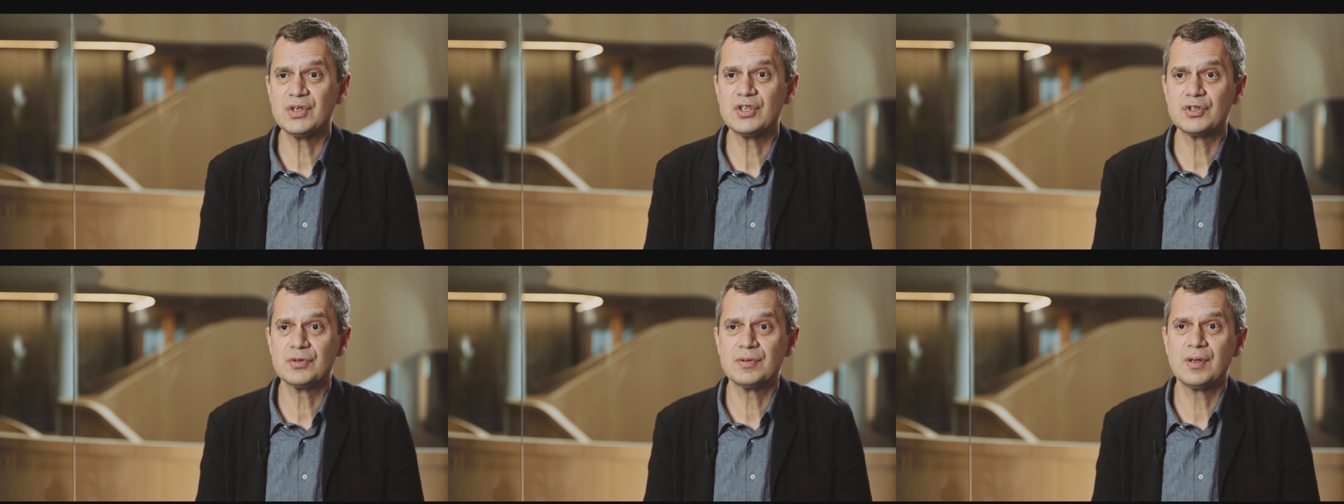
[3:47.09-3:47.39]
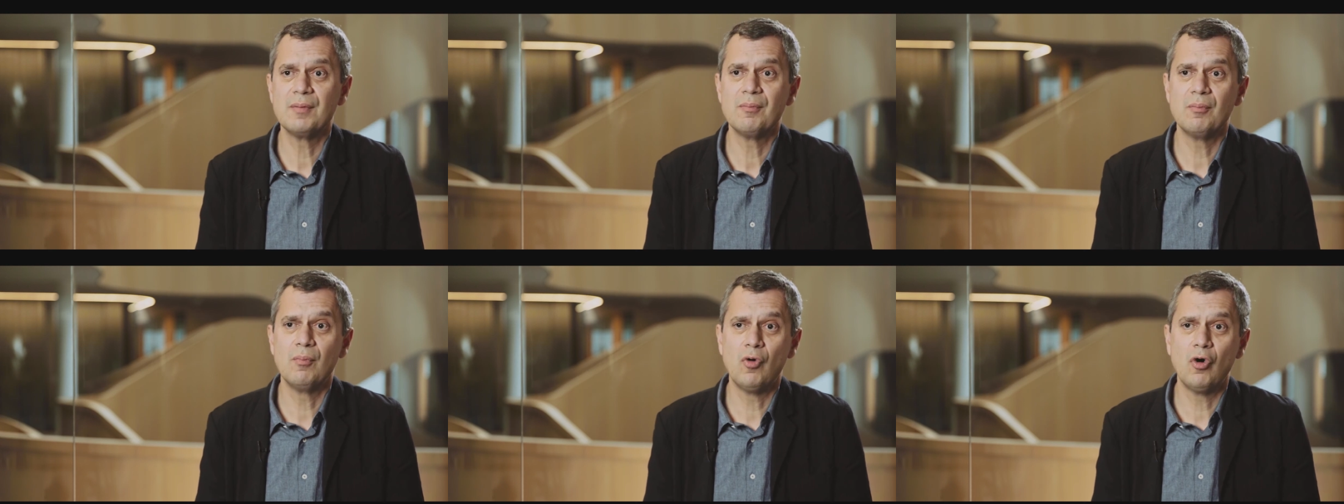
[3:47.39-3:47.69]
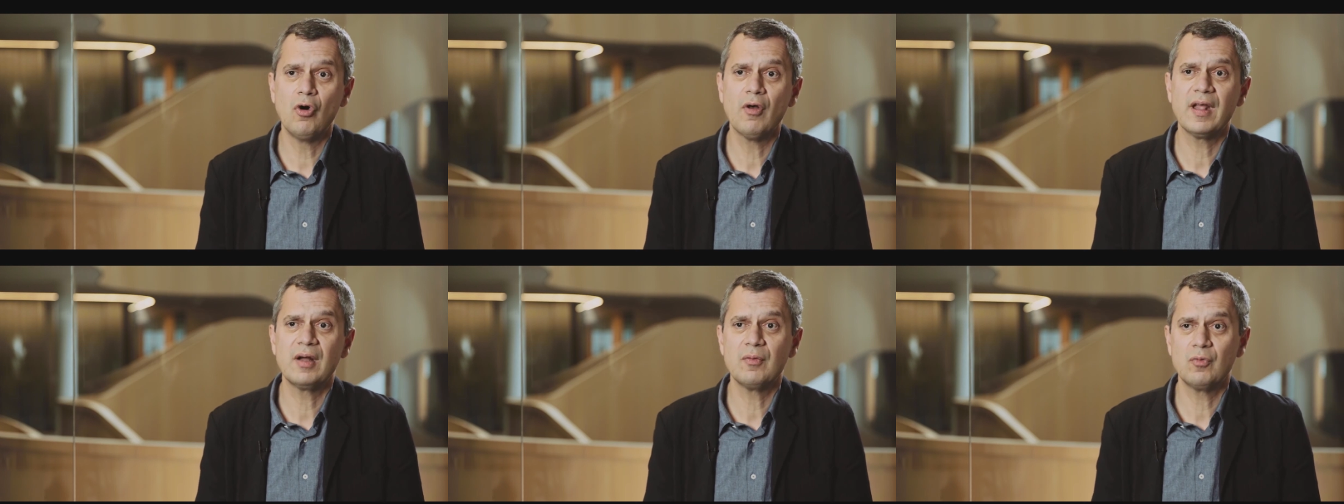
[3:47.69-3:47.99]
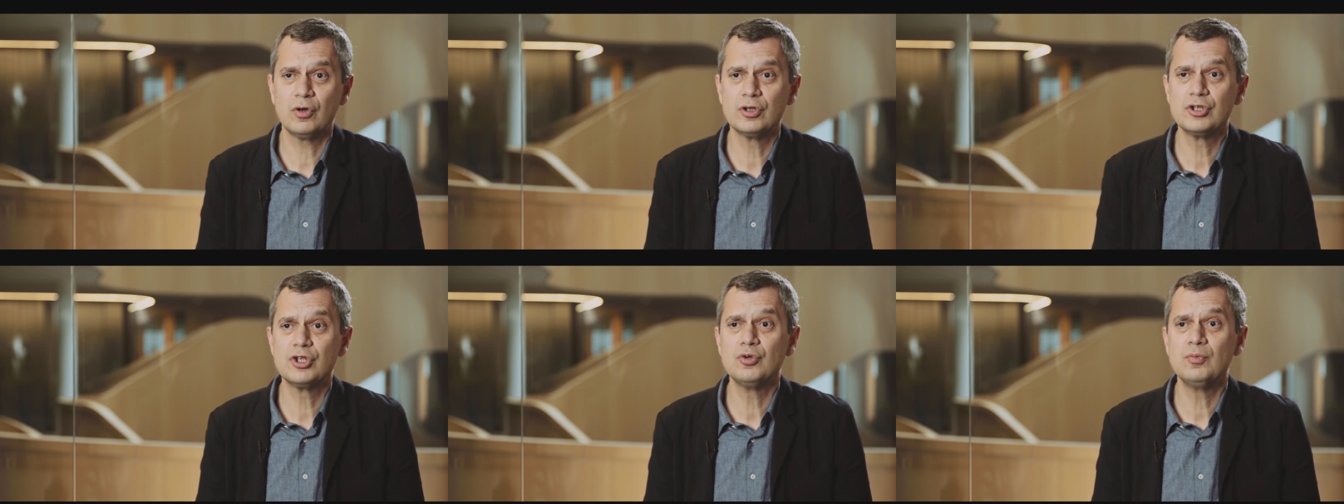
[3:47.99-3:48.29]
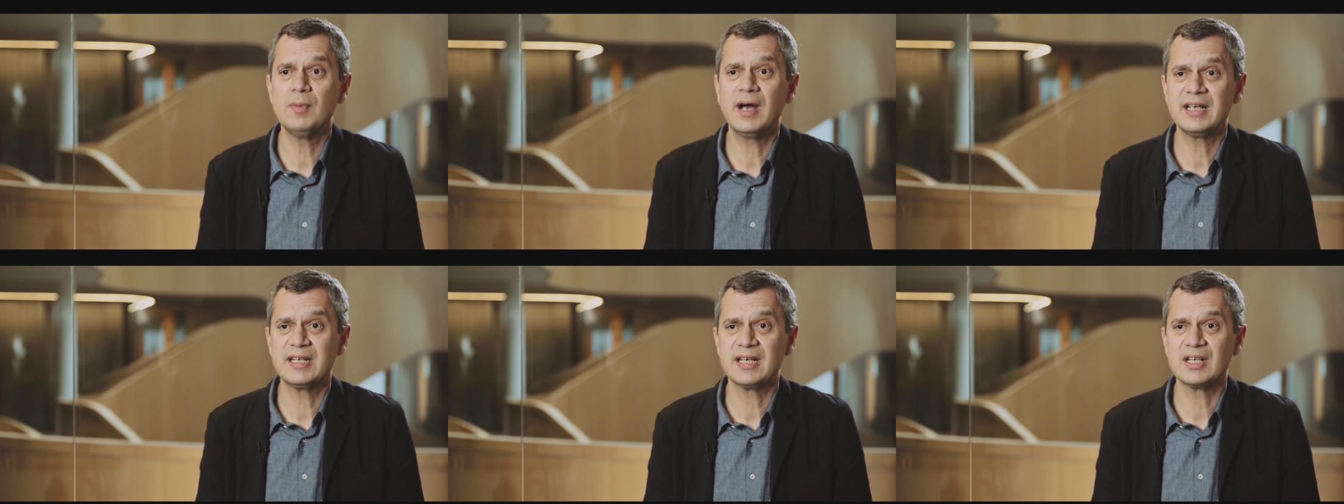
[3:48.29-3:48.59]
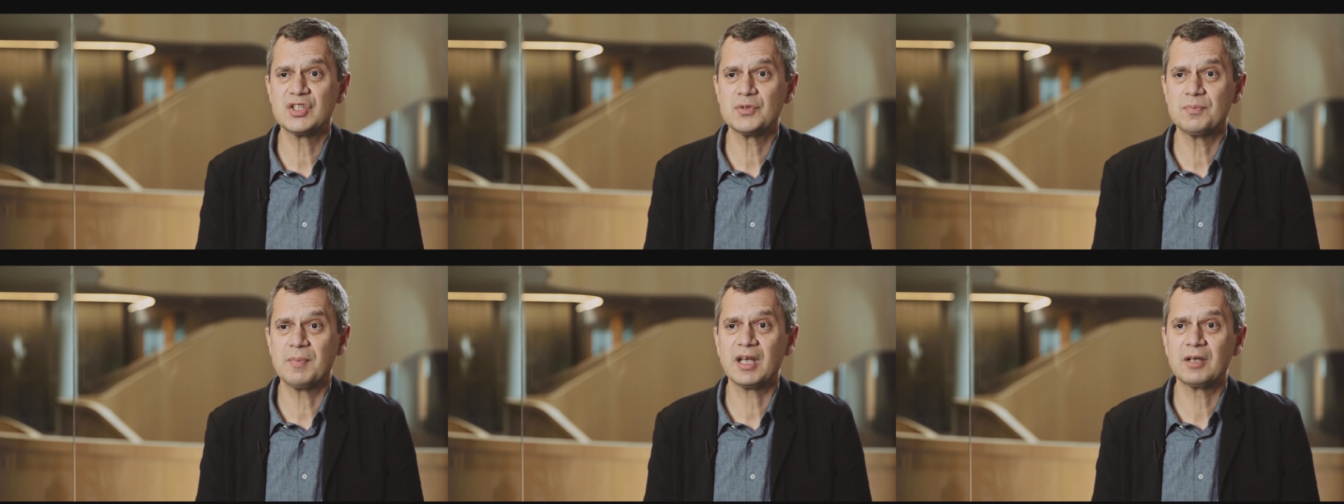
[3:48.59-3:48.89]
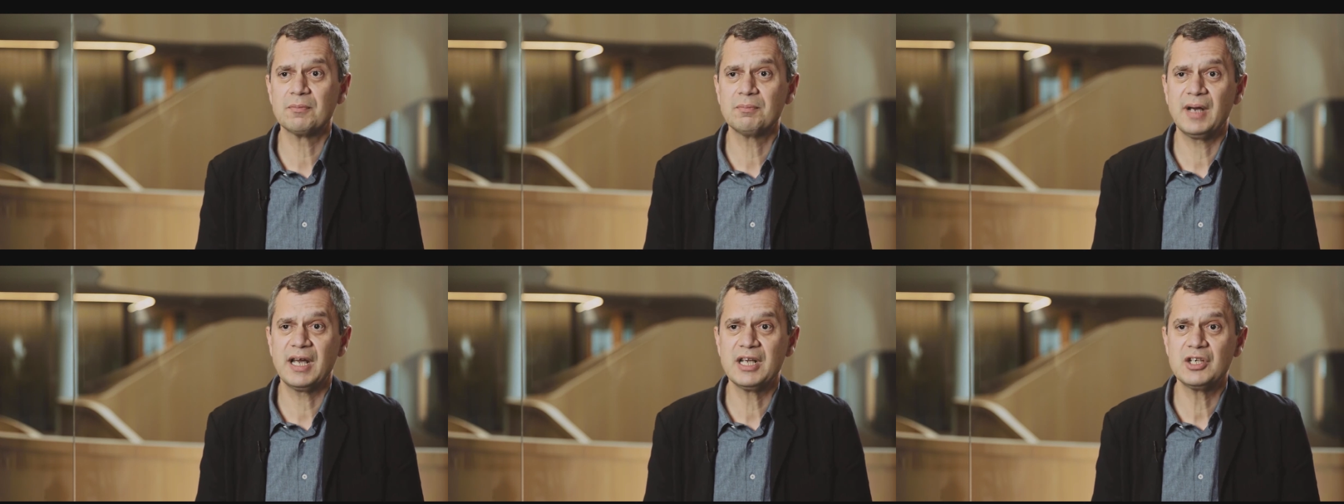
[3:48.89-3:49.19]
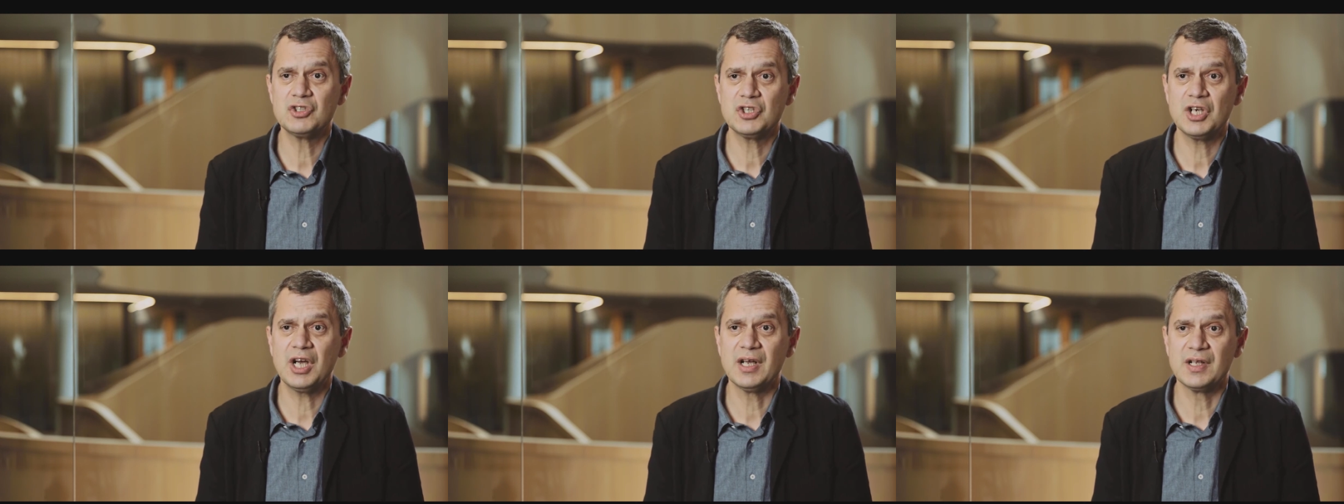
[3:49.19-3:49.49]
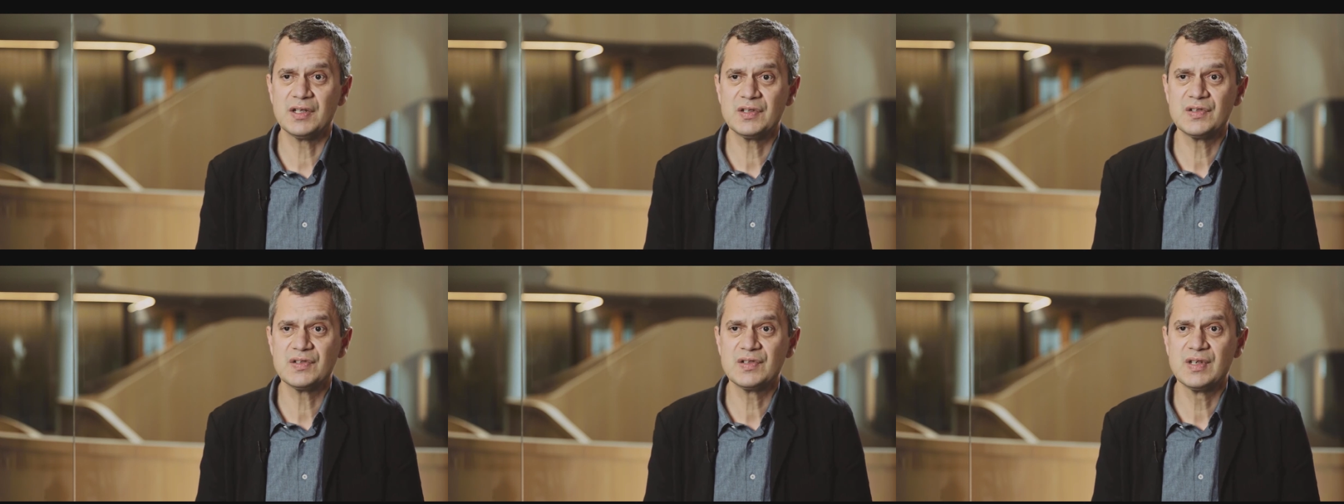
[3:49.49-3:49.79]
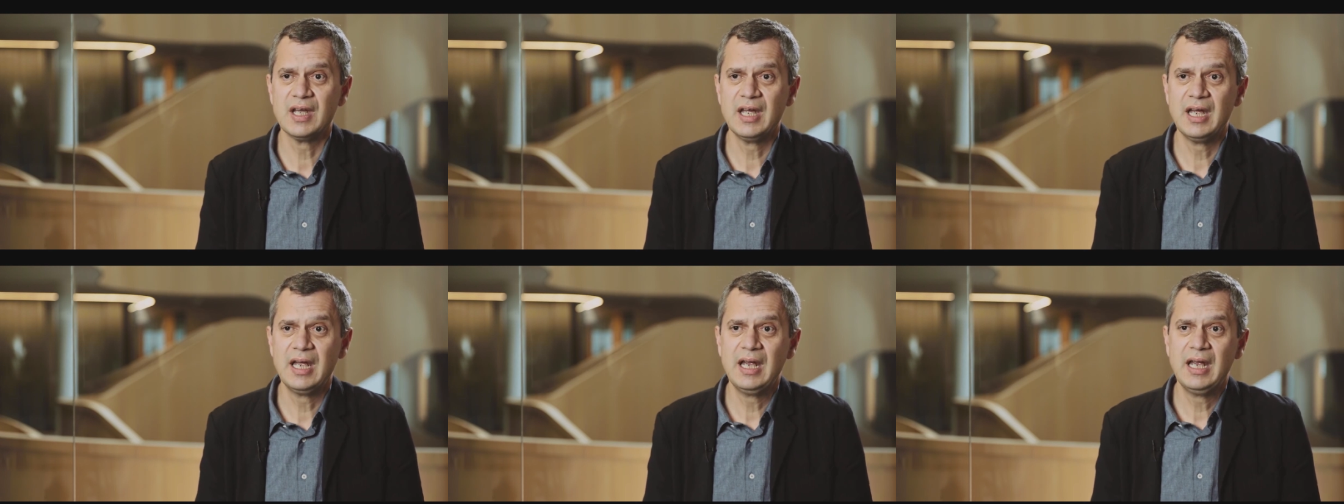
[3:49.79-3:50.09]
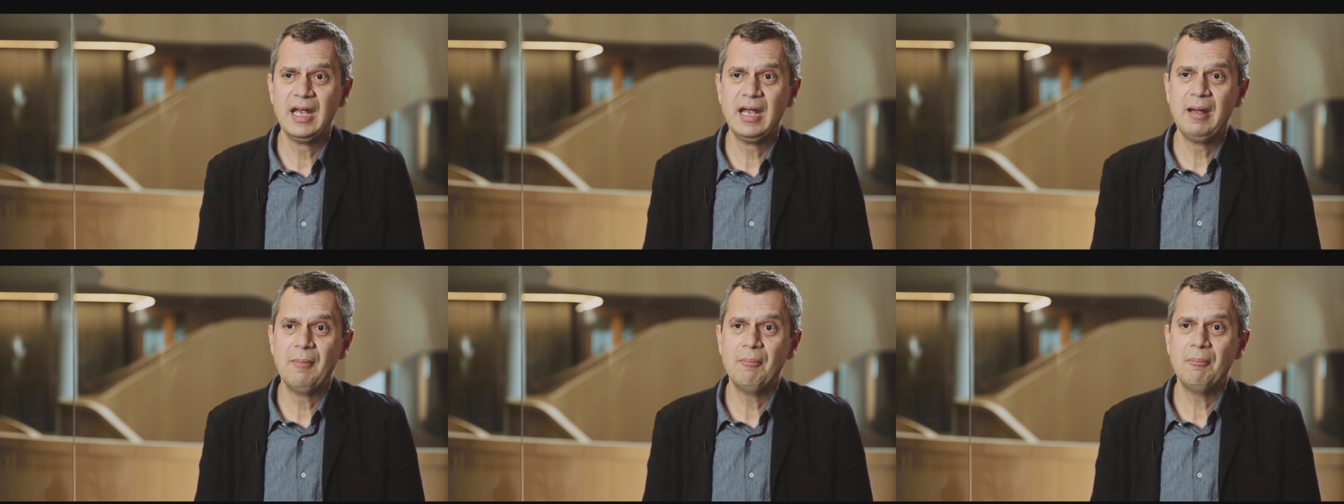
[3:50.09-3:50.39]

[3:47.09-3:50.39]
so is more than what you might expect by chance. Mm-hmm.